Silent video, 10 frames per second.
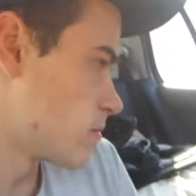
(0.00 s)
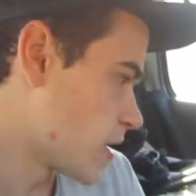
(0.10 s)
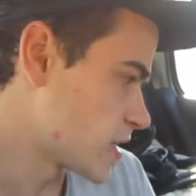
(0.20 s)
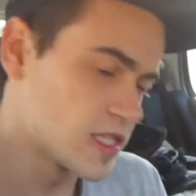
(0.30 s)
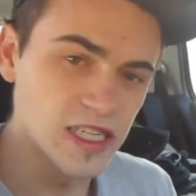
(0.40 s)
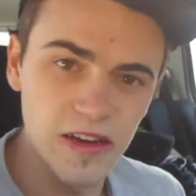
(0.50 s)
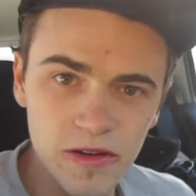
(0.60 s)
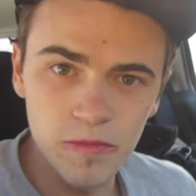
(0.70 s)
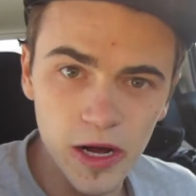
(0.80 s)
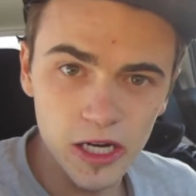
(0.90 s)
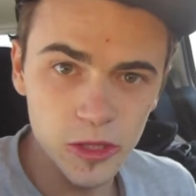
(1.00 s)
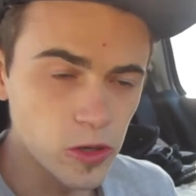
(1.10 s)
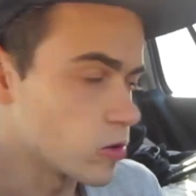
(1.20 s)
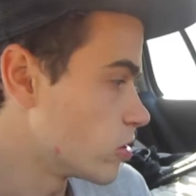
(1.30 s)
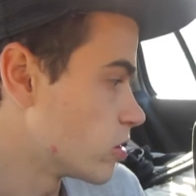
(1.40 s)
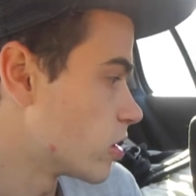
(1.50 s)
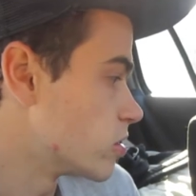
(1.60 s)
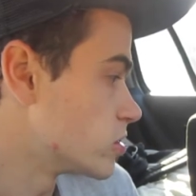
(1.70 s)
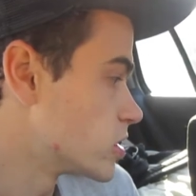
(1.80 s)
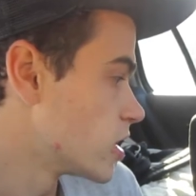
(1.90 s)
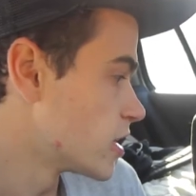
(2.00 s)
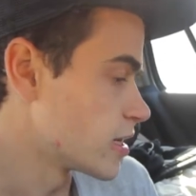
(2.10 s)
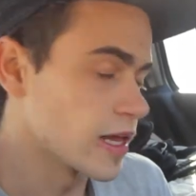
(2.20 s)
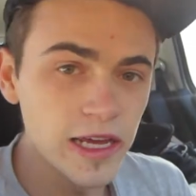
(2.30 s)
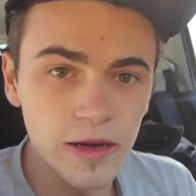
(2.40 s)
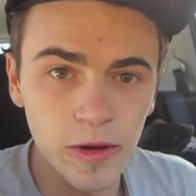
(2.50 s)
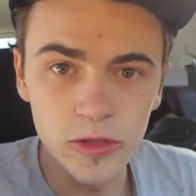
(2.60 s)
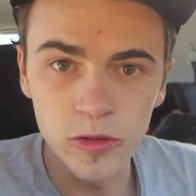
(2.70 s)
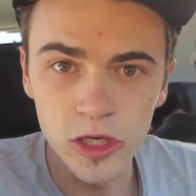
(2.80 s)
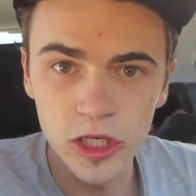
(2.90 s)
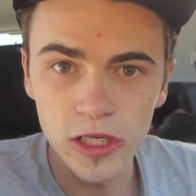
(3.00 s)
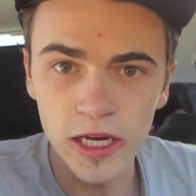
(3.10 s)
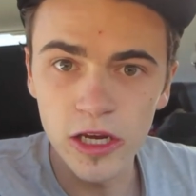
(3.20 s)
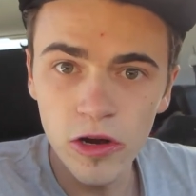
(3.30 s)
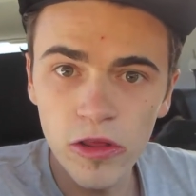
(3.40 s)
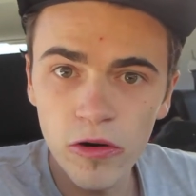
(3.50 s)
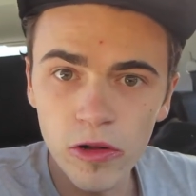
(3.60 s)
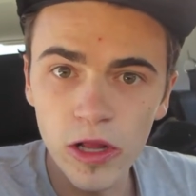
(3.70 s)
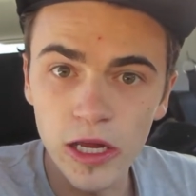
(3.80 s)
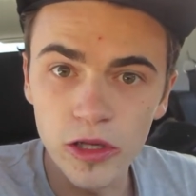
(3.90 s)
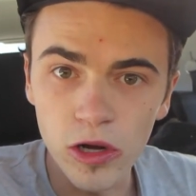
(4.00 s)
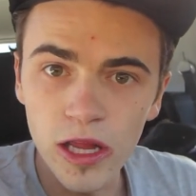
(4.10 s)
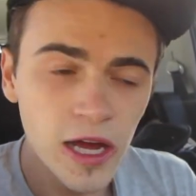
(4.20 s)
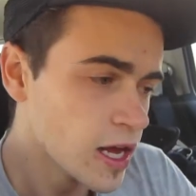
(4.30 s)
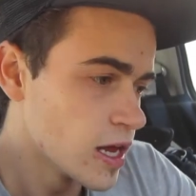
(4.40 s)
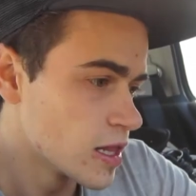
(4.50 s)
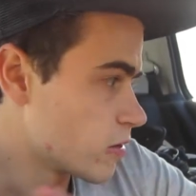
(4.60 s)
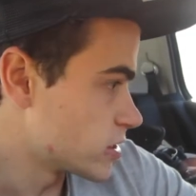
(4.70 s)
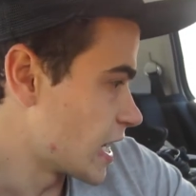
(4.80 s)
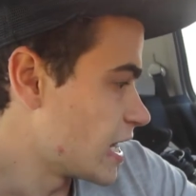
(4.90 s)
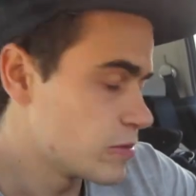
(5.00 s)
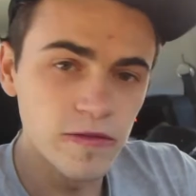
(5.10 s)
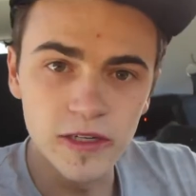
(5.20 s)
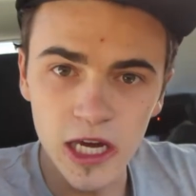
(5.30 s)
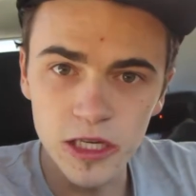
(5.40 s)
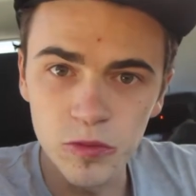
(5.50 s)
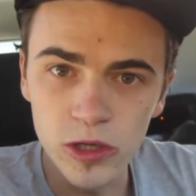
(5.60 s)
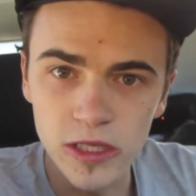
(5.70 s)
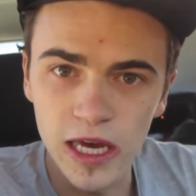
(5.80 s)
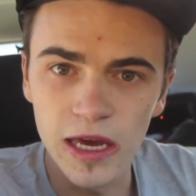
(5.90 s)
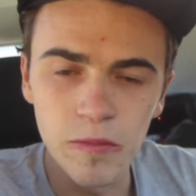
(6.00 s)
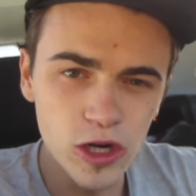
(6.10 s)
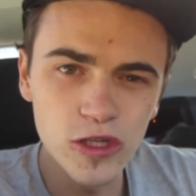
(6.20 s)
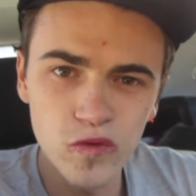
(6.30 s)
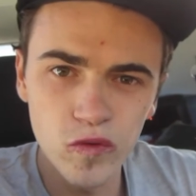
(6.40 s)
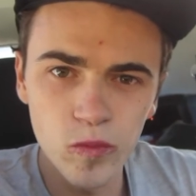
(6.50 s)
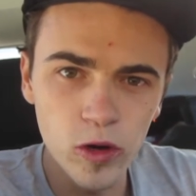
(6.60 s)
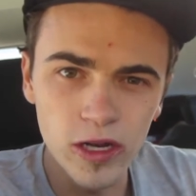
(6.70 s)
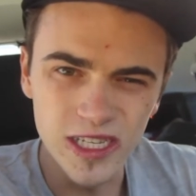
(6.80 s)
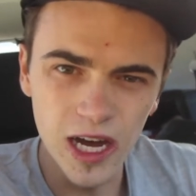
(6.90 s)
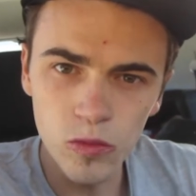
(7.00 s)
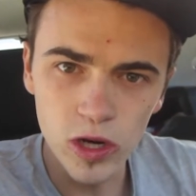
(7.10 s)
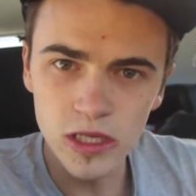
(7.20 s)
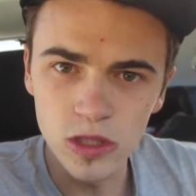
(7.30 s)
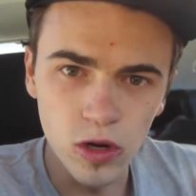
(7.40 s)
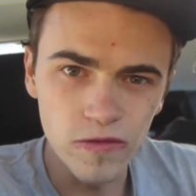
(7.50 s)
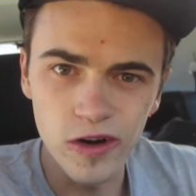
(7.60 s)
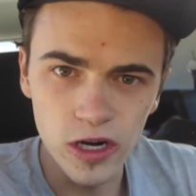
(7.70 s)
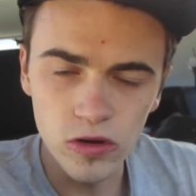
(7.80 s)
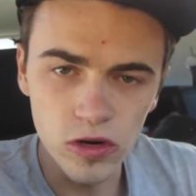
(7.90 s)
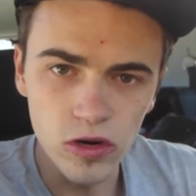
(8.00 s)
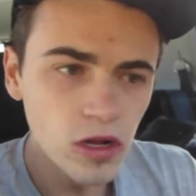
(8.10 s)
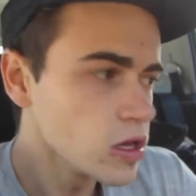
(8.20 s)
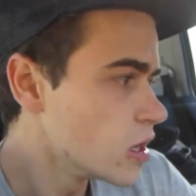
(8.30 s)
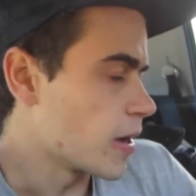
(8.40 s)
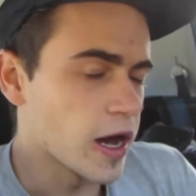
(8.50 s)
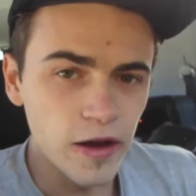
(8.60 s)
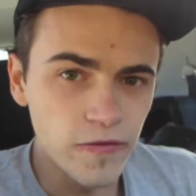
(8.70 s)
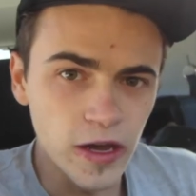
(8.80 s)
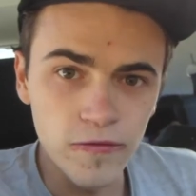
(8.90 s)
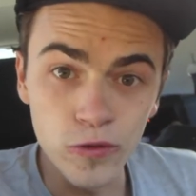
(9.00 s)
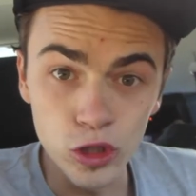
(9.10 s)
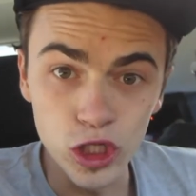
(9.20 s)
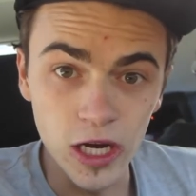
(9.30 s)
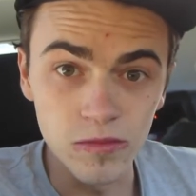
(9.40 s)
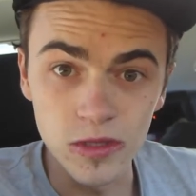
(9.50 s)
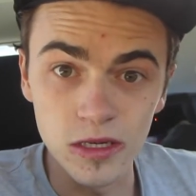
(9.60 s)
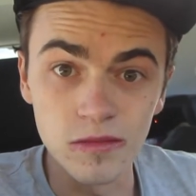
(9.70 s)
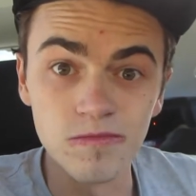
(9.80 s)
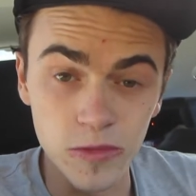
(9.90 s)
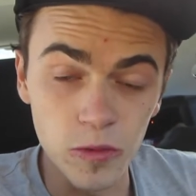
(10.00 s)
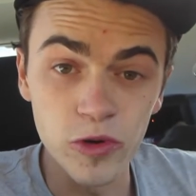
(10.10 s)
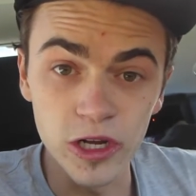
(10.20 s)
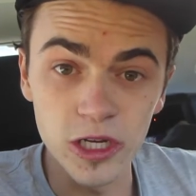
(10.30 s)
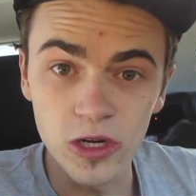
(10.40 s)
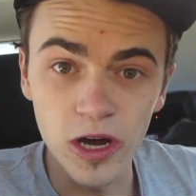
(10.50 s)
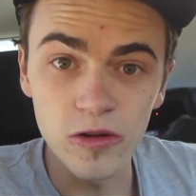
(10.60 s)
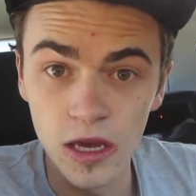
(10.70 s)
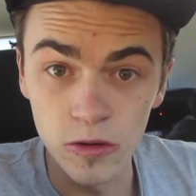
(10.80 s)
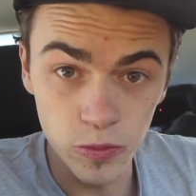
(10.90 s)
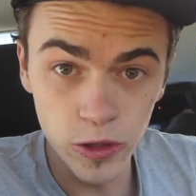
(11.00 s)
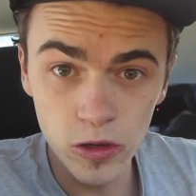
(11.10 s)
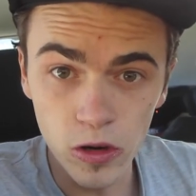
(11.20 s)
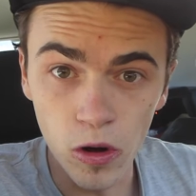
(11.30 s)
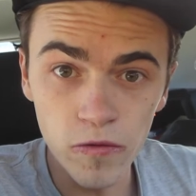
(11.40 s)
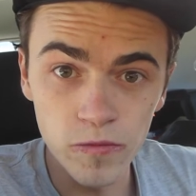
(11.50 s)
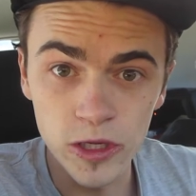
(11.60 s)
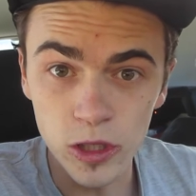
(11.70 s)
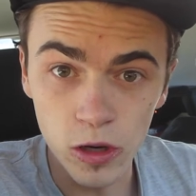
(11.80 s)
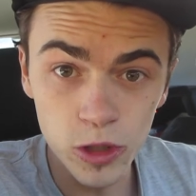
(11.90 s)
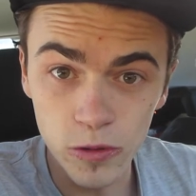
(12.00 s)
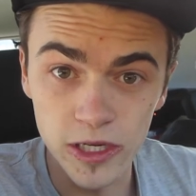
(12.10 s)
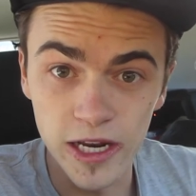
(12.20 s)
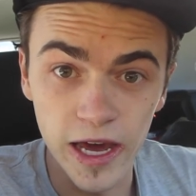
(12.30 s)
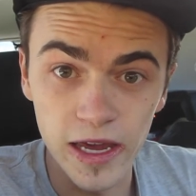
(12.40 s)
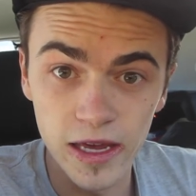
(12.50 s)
But 7 bucks for all of those. The lady come up to me, she's like, you know, they're all a dollar. There was heaps of textbooks there. Most of them were dud ones, not very good at all. But I found a few gems and I'm pretty excited. It was a pretty good haul from this op shop today.